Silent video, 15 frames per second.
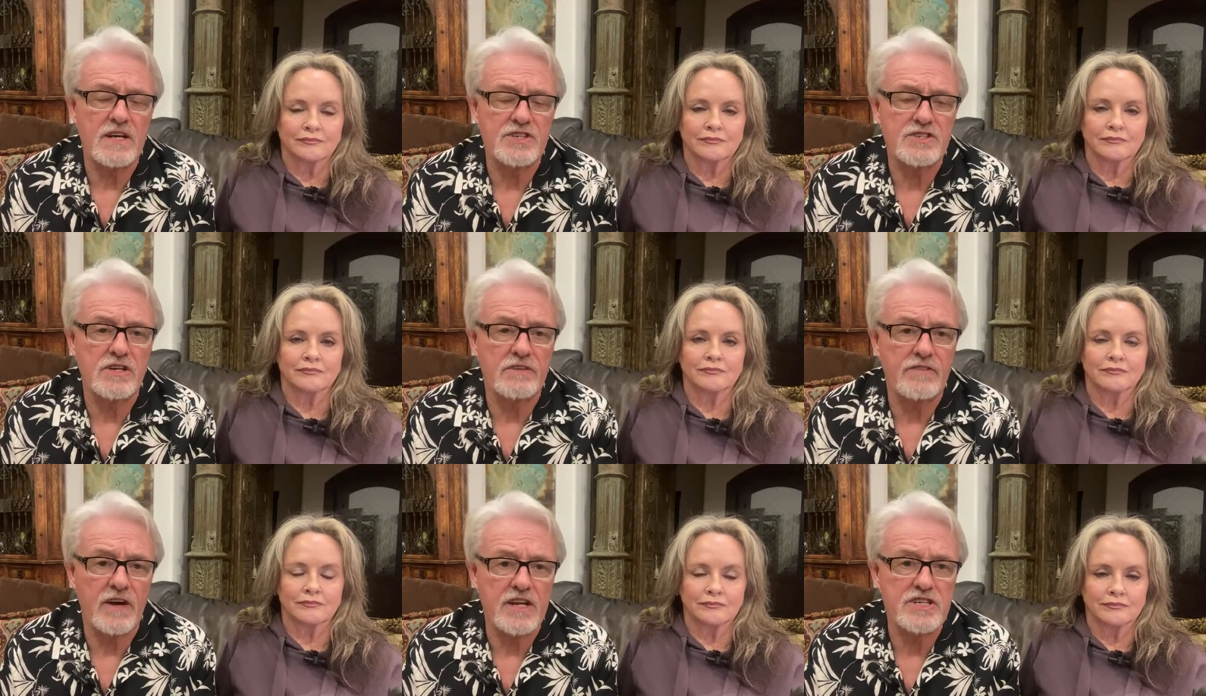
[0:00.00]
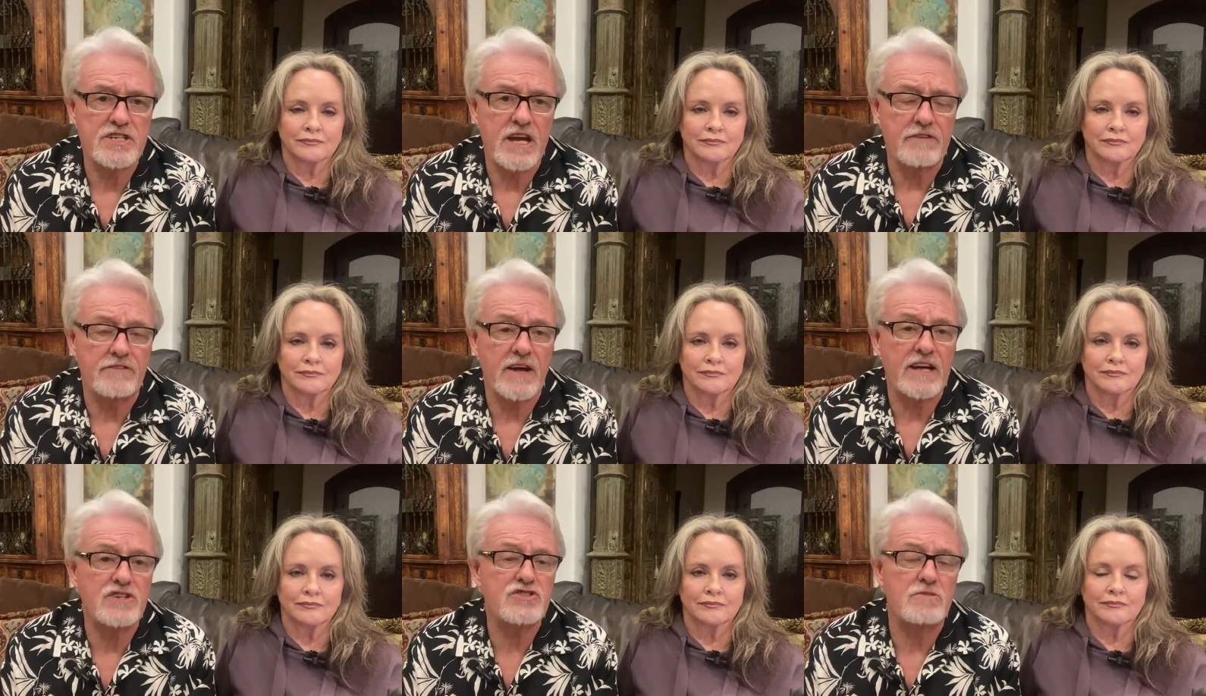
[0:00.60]
Speaker 1: a certified check for
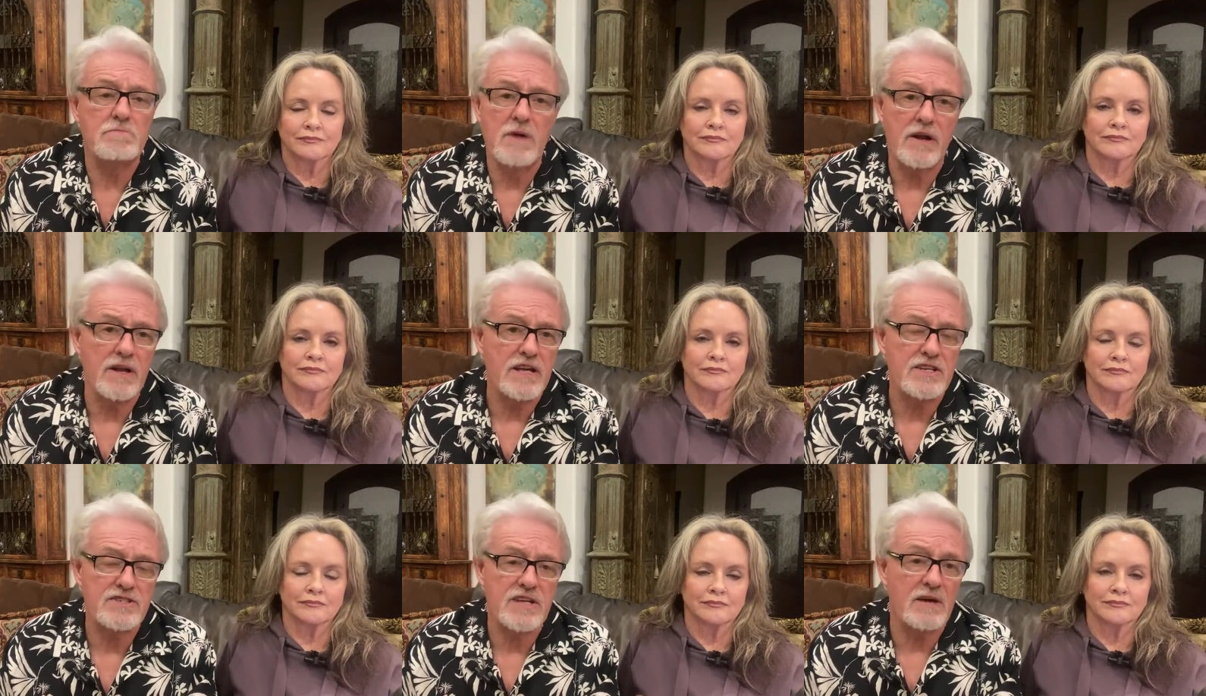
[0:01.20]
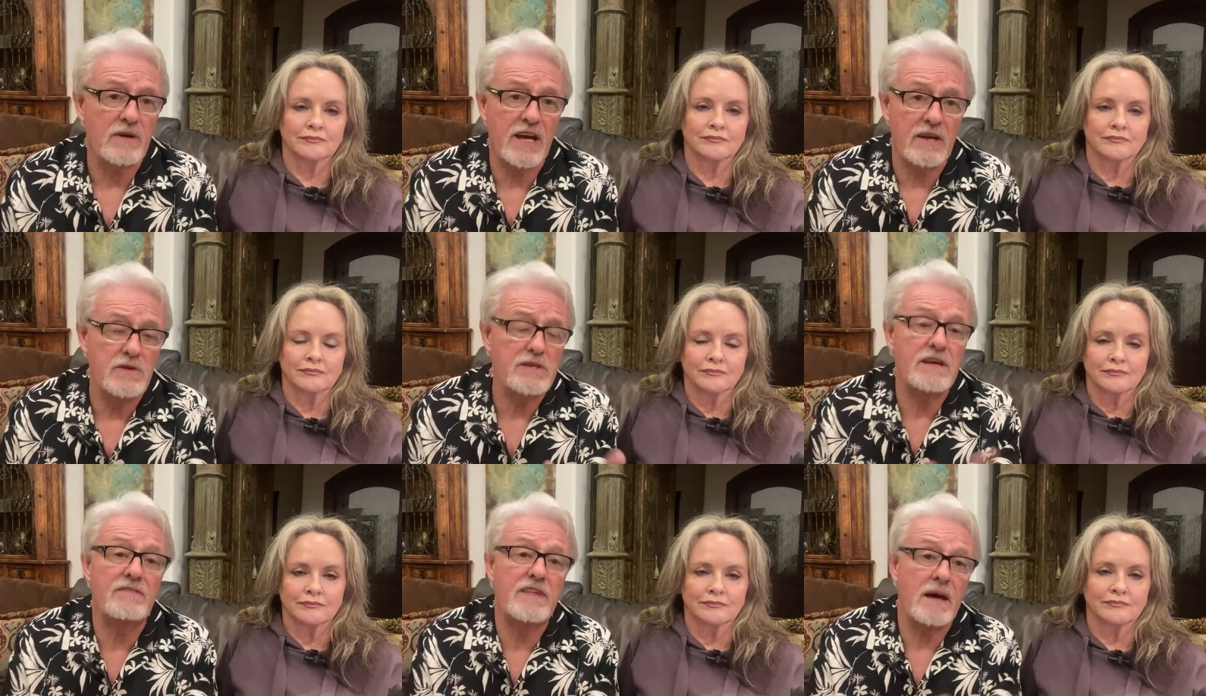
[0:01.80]
extra monies. So uh, can you
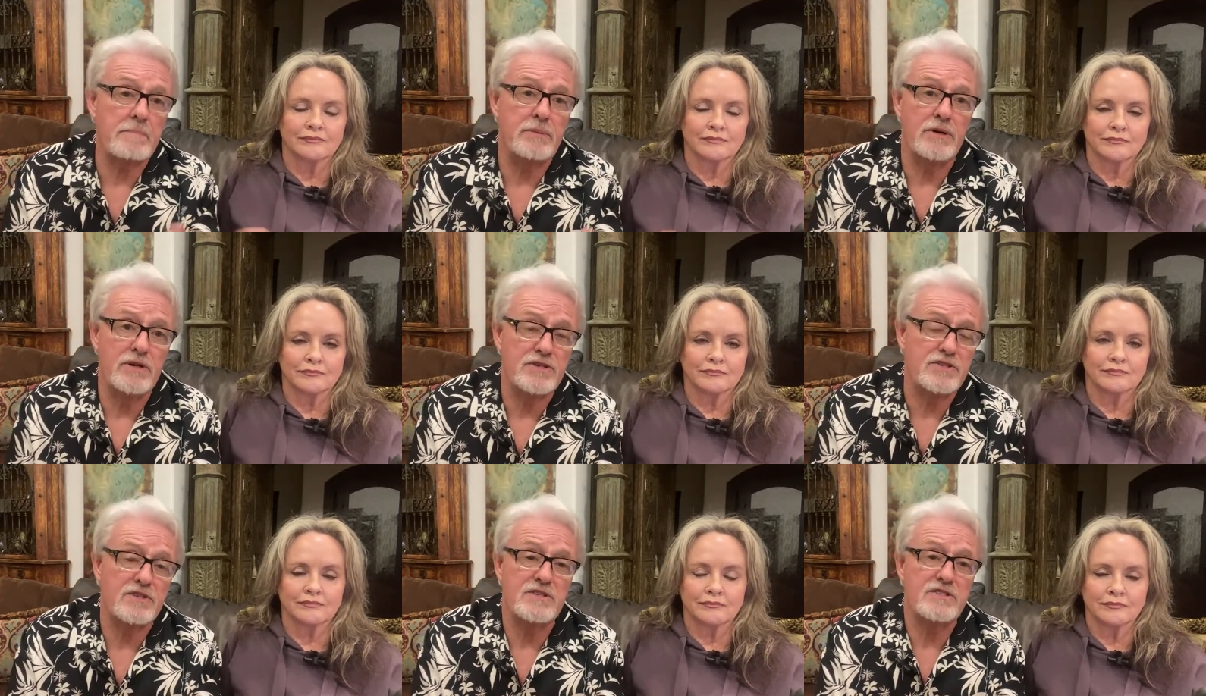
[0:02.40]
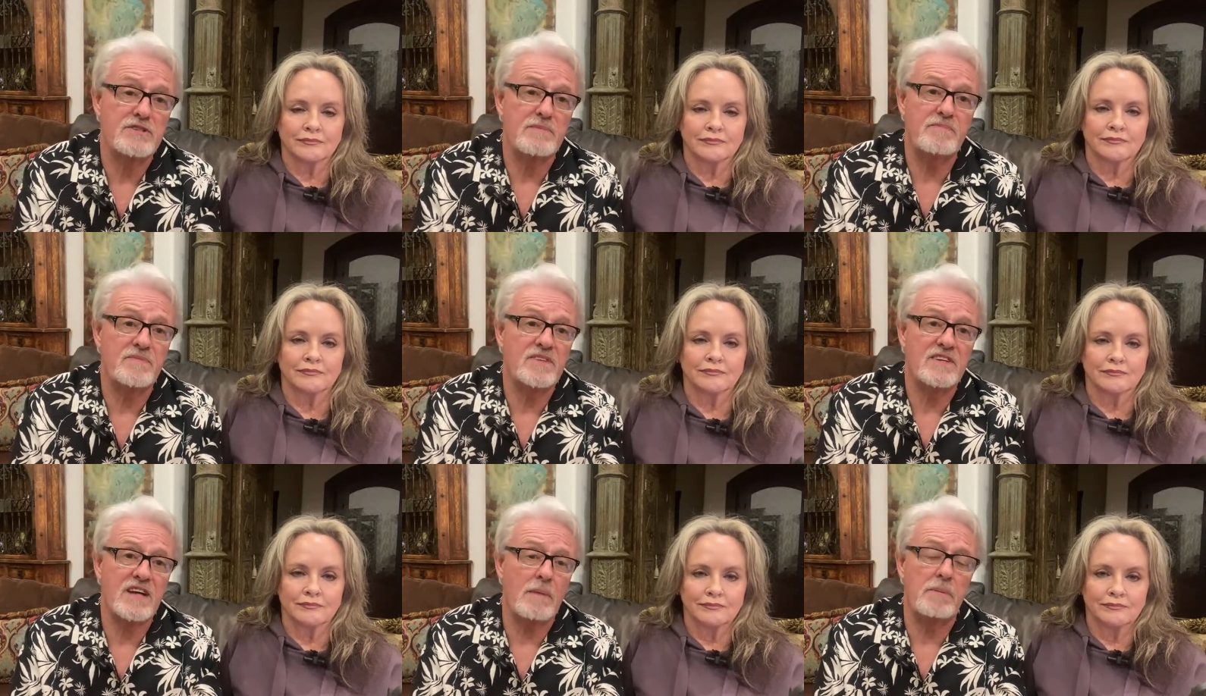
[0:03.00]
give that person some
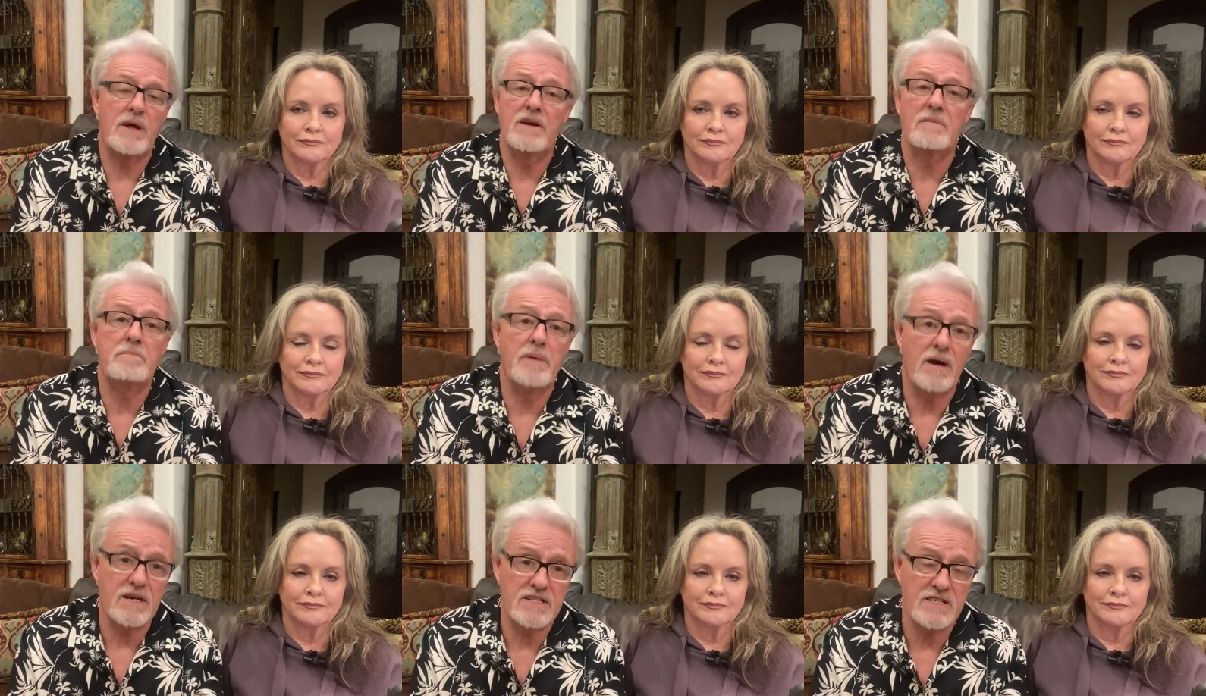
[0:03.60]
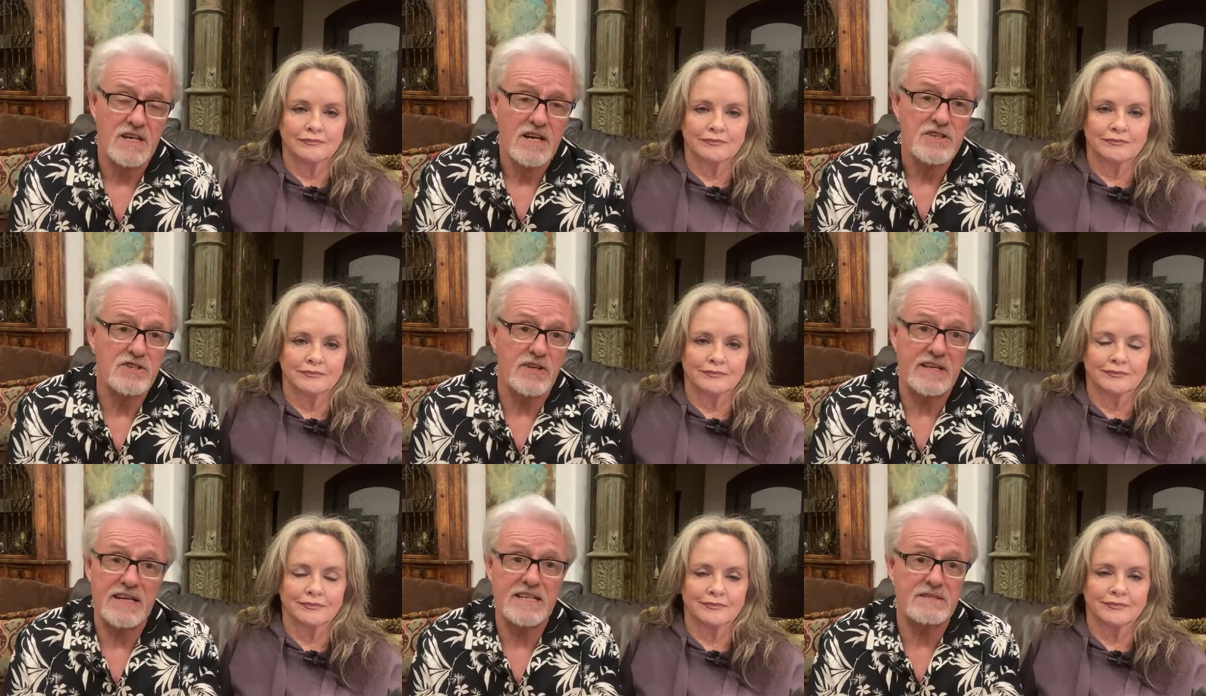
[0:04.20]
couple hundred bucks mm-hmm. so
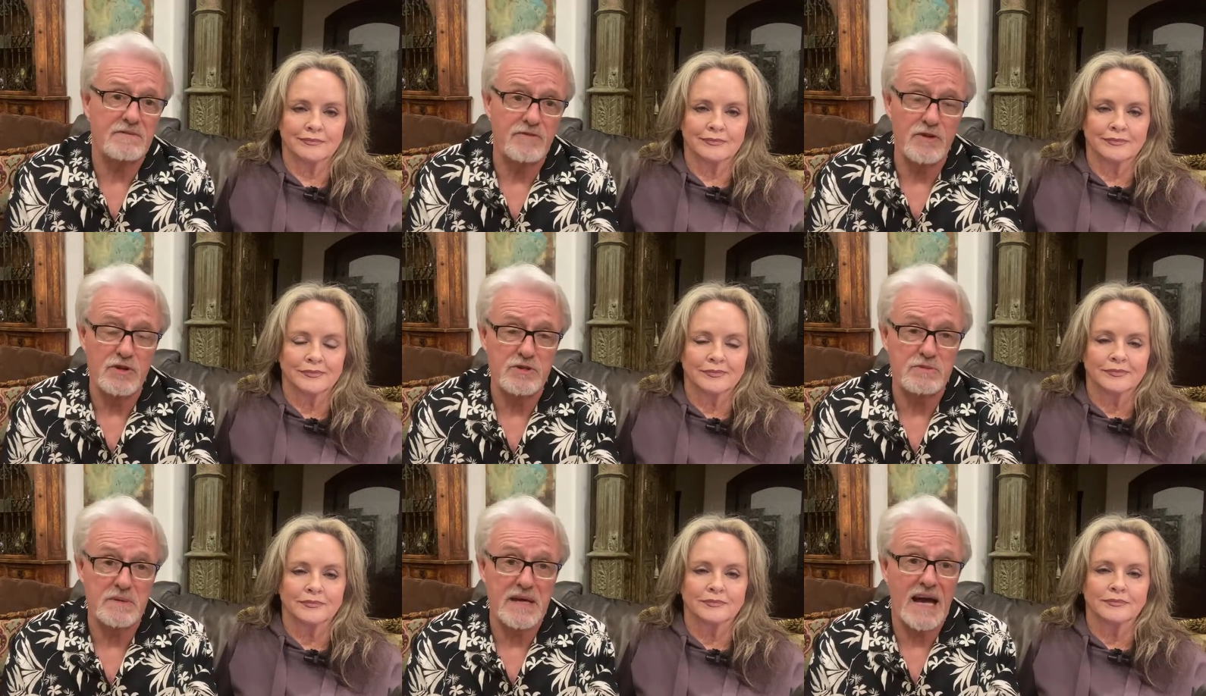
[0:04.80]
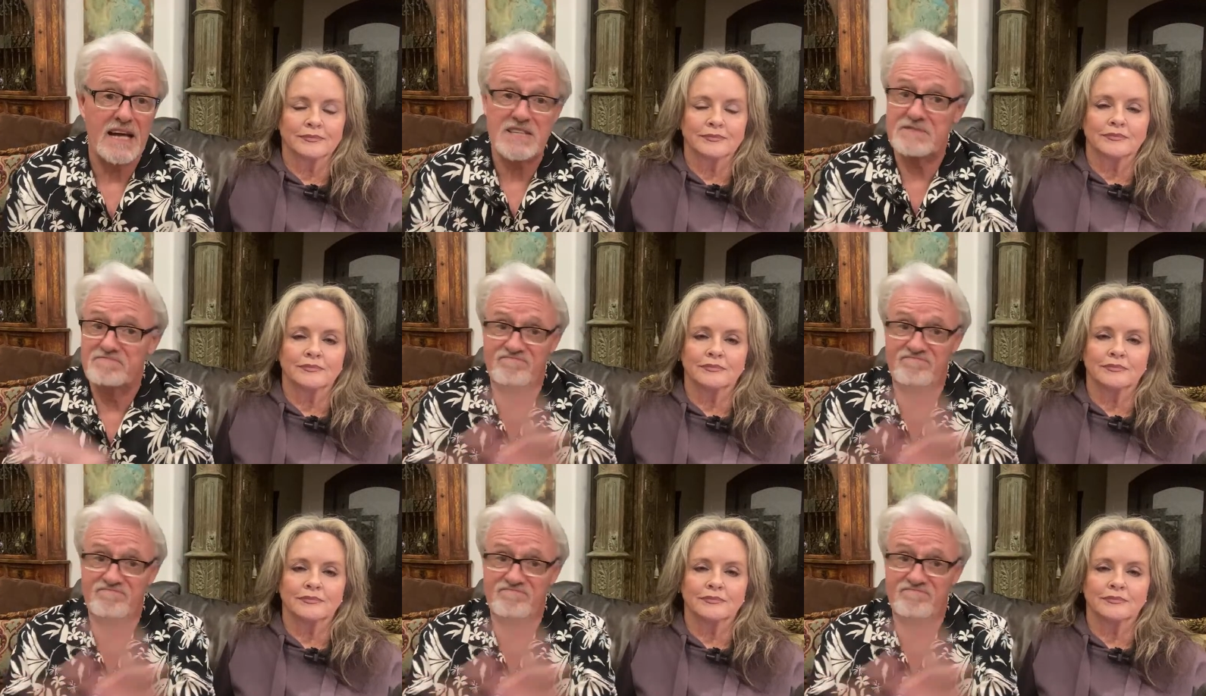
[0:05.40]
they can get some food and some gas?